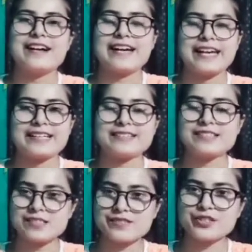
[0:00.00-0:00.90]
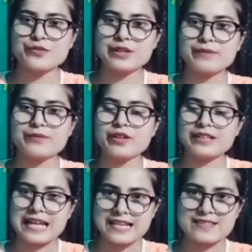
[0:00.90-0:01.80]
And this video will be for
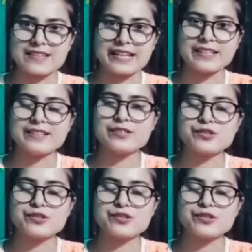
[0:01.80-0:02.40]
class 9.